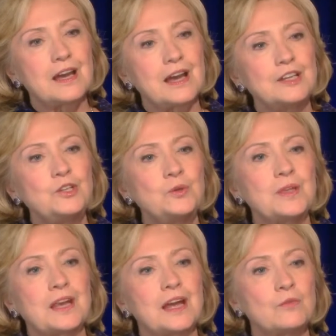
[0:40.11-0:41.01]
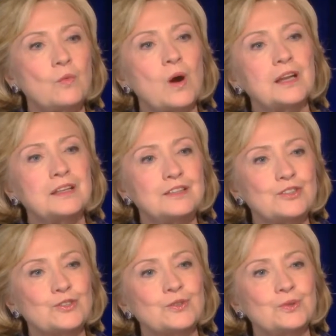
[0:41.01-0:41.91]
I knew that I wanted
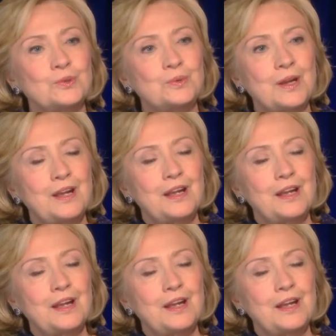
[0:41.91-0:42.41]
to